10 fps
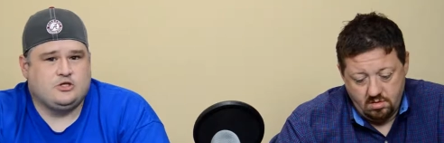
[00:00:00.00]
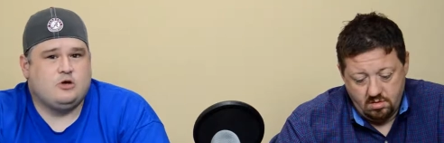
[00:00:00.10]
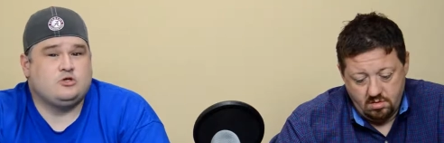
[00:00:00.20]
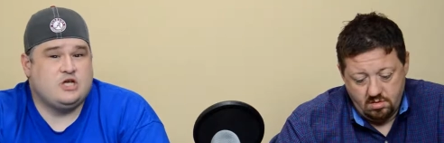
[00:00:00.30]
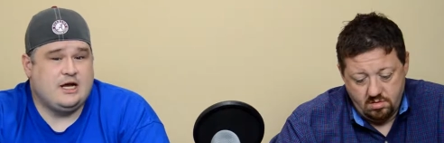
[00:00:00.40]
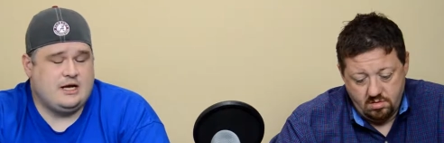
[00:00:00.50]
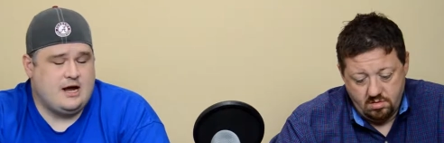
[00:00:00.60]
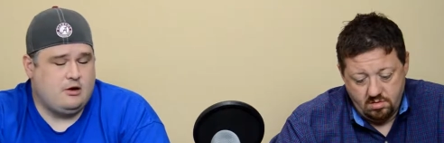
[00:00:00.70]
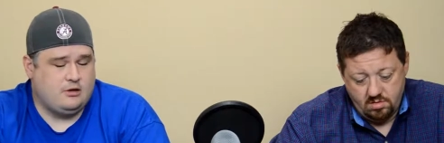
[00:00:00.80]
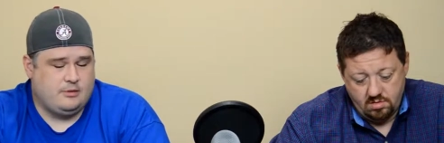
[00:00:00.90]
Speaker 1: show. Check it
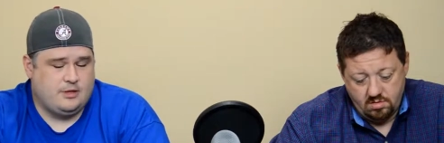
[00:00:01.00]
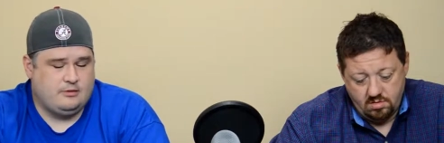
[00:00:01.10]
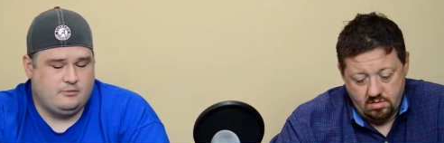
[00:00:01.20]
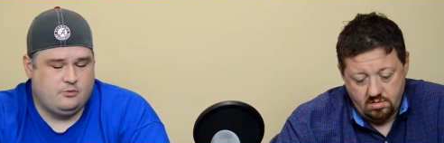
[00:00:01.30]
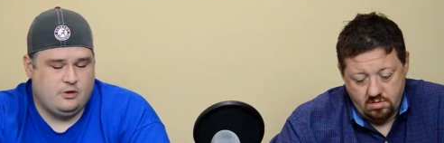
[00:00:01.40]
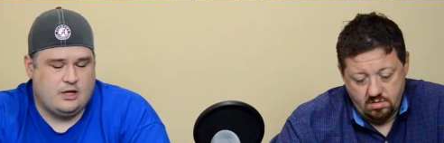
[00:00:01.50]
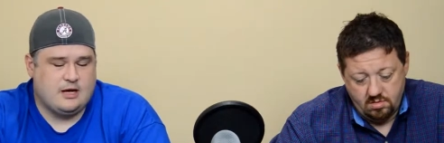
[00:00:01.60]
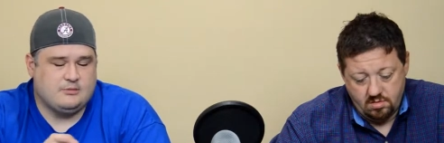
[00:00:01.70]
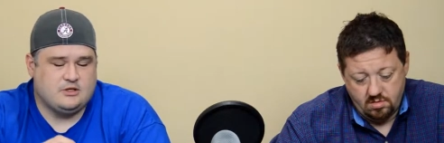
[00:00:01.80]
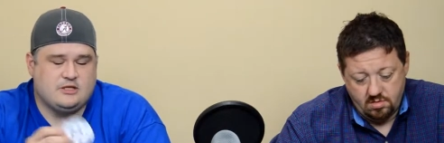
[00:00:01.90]
out. I mean, really
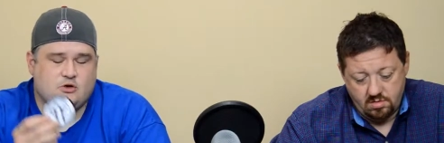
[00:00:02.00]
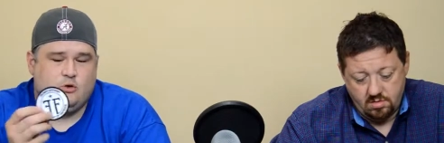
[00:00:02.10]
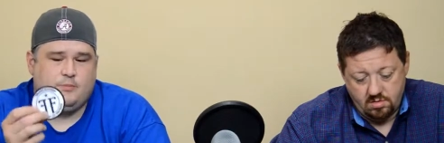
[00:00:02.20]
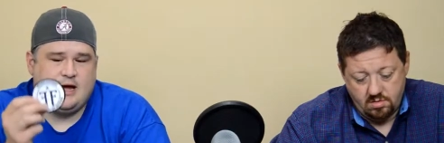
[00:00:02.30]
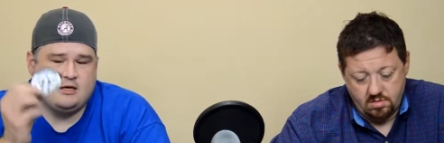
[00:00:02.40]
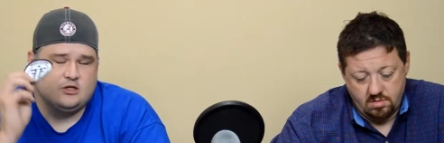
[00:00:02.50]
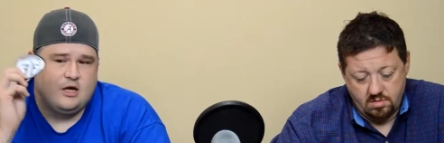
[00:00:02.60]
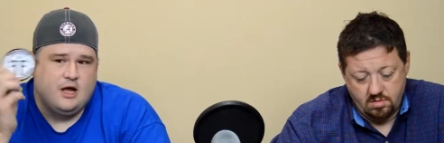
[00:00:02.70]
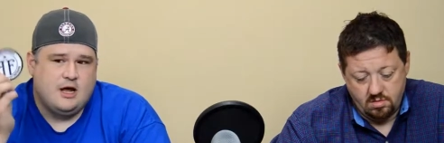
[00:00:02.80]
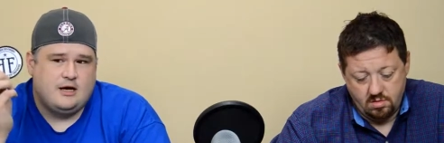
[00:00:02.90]
like it. So that's a cool patch,
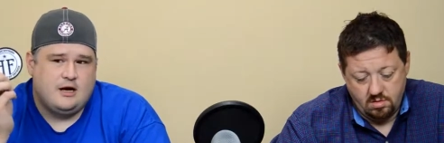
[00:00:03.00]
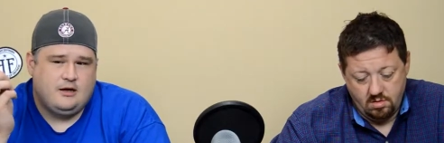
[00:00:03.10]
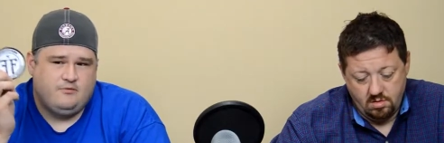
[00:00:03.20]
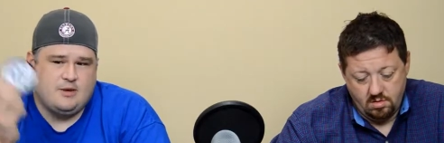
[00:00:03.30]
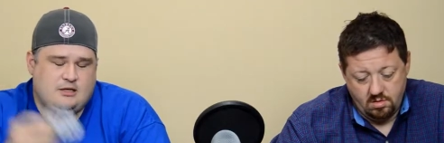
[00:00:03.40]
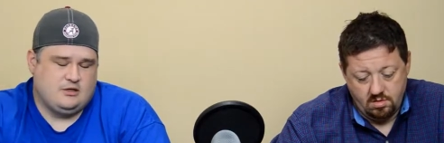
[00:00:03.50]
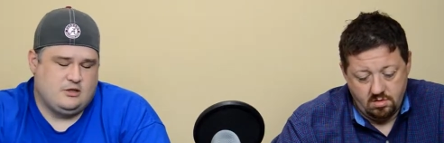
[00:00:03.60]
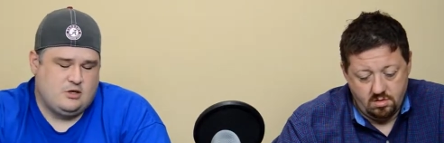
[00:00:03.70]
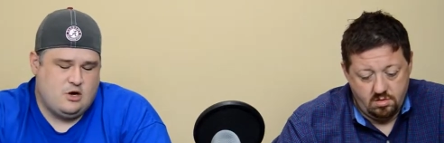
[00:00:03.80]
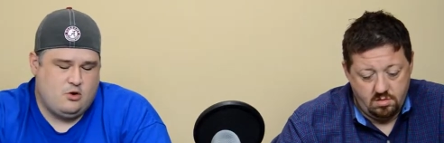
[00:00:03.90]
and not everybody's
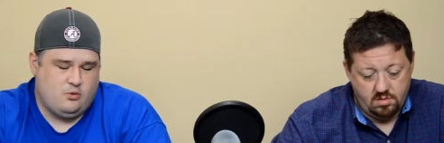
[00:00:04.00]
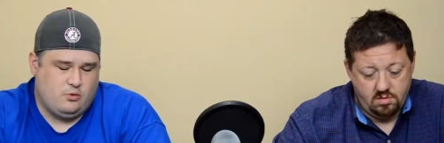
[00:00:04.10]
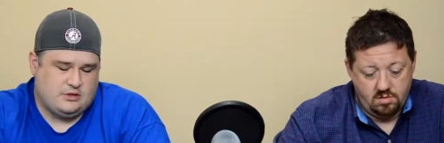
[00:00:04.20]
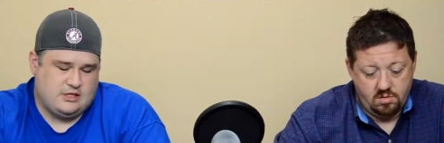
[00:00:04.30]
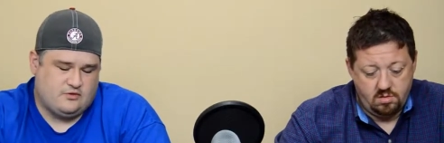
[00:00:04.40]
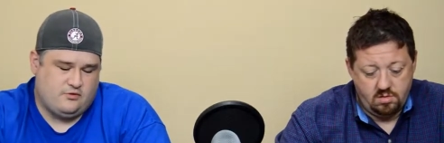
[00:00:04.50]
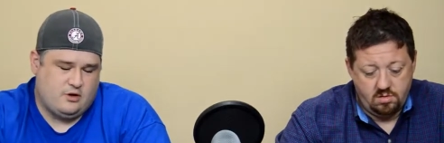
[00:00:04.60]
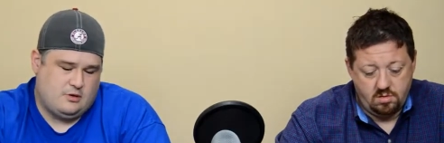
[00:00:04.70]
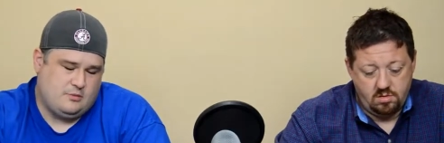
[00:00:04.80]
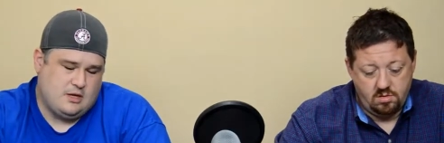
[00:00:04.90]
going to know what that's
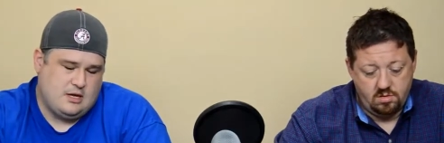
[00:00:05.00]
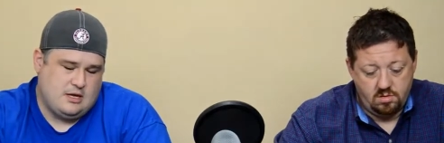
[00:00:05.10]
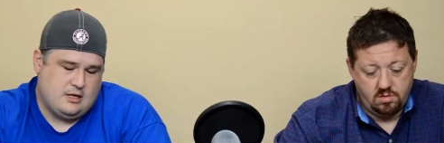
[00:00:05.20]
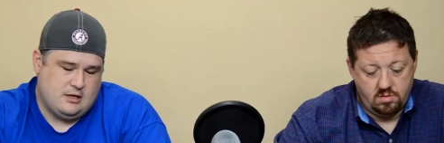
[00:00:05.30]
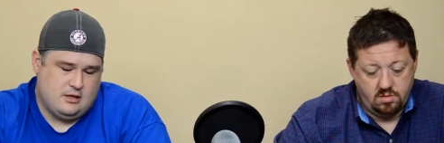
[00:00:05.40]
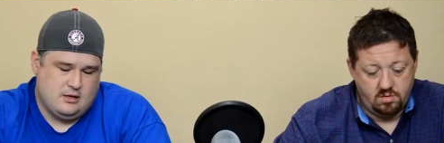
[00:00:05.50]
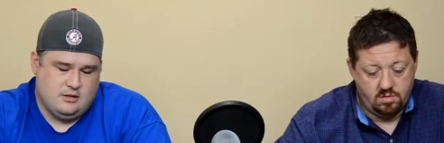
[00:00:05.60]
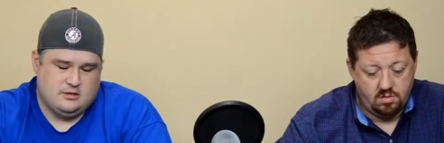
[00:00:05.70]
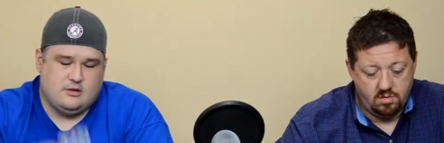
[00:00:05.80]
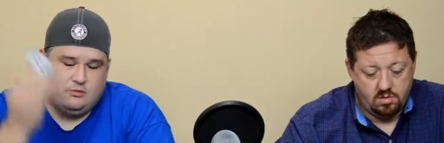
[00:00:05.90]
from.
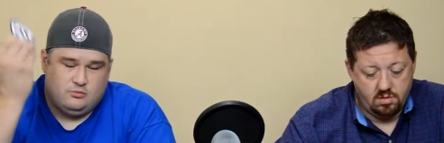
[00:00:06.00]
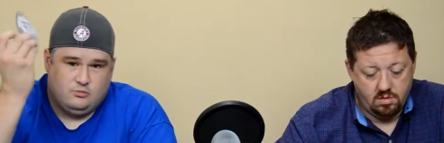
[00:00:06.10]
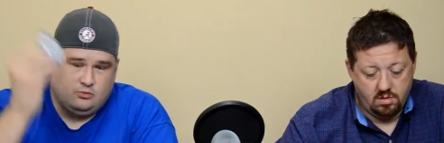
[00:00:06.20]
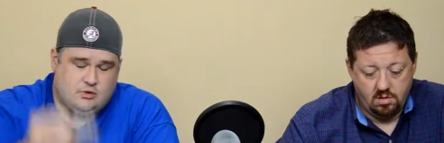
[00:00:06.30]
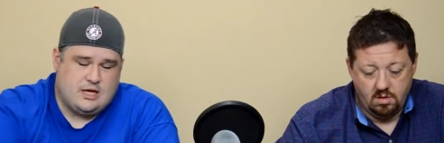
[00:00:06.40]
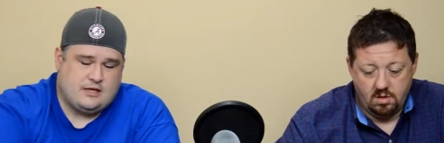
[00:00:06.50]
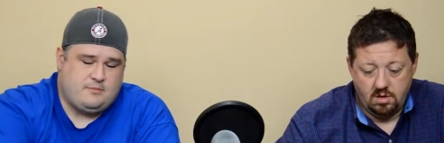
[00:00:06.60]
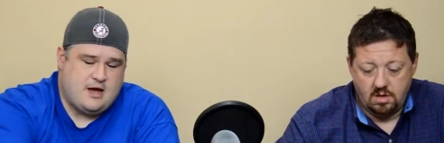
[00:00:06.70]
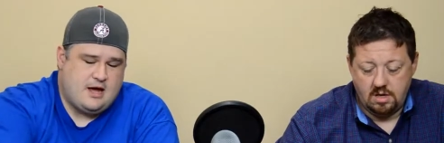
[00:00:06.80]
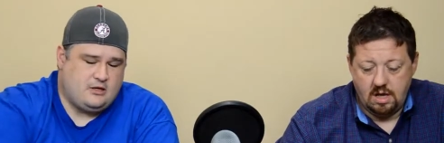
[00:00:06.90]
Speaker 2: So, like the
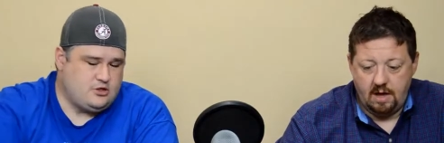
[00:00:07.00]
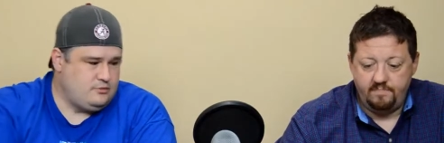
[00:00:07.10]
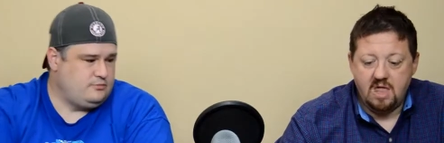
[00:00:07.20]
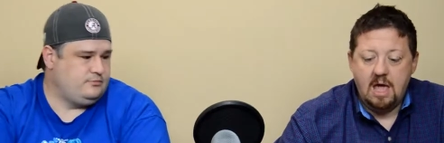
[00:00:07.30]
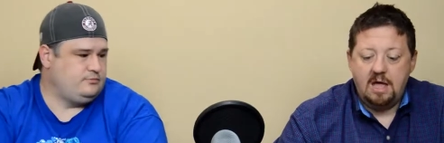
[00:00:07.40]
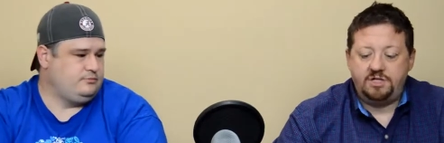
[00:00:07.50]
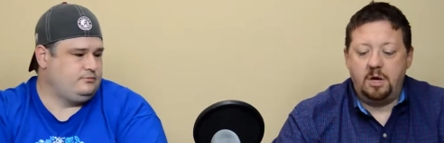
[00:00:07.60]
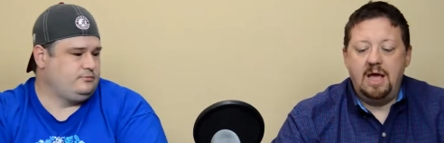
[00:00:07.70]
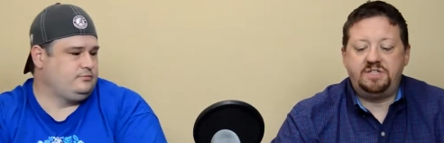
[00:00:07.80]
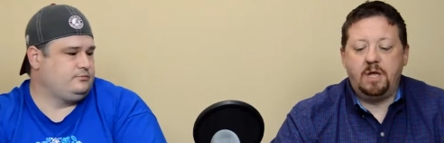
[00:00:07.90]
patch. Okay. So
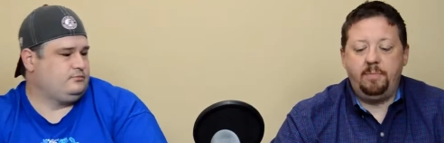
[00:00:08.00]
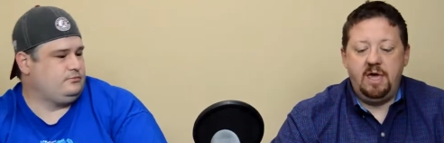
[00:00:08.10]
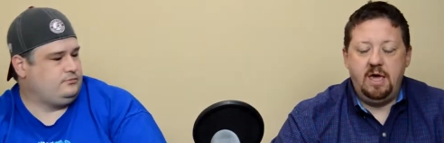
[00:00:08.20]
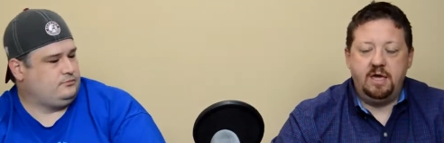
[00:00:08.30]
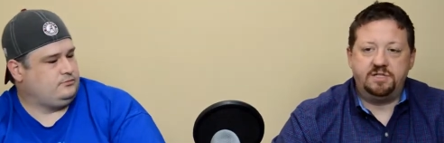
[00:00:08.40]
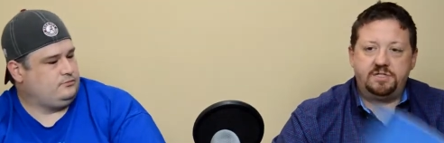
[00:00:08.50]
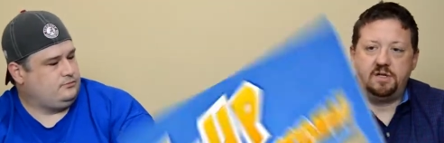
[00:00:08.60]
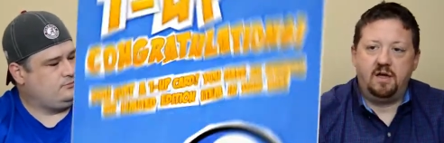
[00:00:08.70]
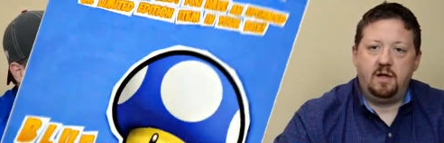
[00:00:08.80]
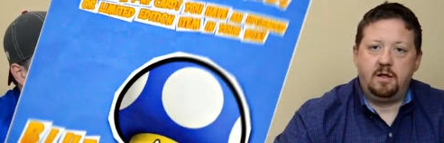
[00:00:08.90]
next up
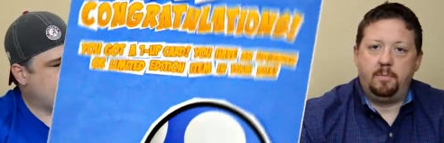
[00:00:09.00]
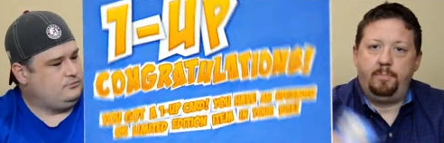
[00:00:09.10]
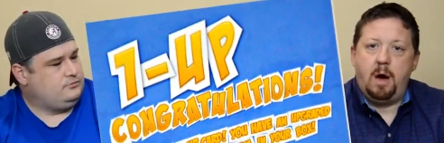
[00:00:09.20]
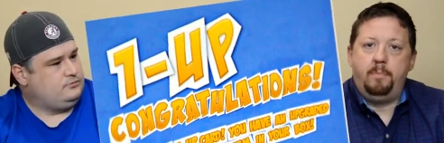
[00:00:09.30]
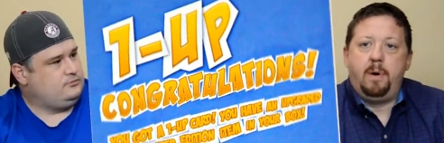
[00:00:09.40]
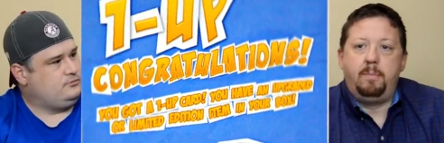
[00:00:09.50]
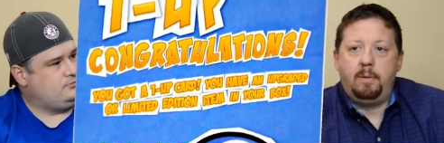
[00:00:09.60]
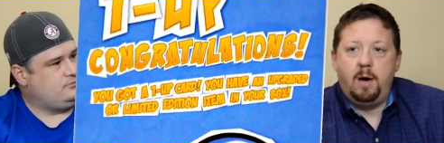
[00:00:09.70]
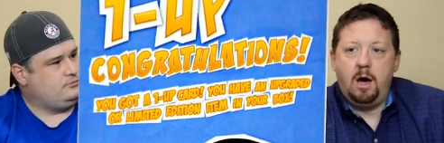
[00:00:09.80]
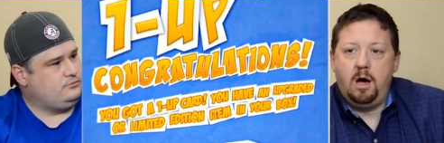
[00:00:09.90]
is, bah, bah, bah,
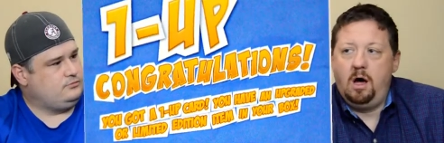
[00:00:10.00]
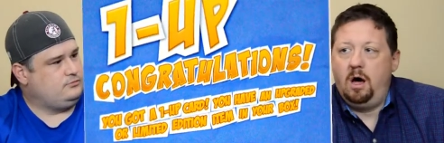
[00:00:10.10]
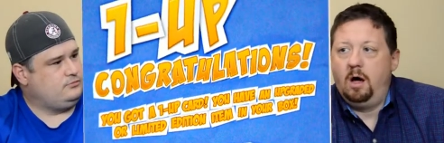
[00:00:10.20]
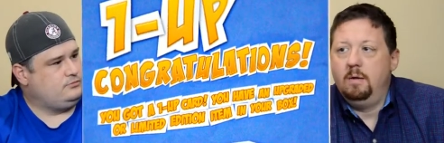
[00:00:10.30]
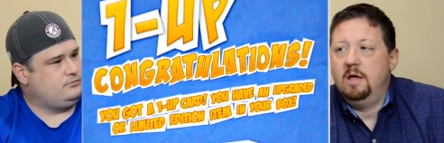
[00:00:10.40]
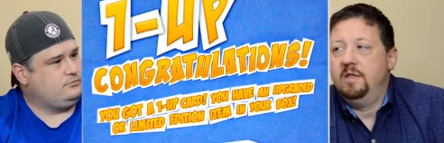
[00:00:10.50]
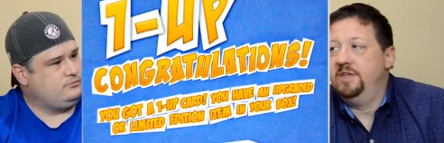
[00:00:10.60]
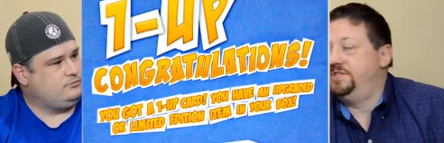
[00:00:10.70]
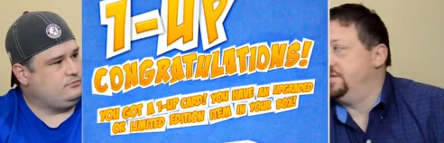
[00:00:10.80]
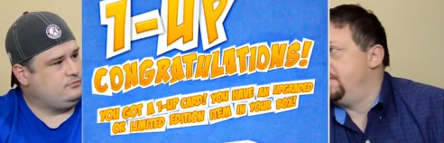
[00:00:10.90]
bah.
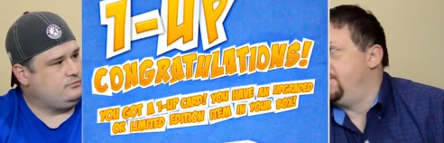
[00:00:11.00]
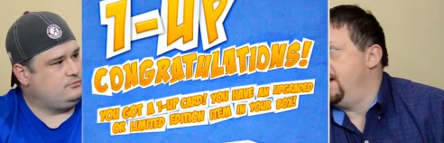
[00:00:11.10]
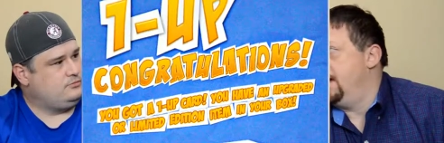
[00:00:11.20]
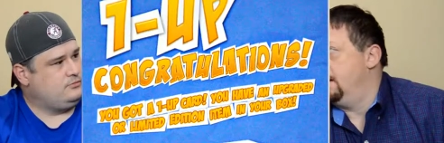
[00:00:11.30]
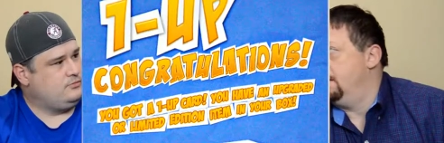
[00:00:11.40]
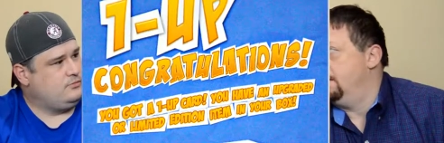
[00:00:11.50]
this is a thing.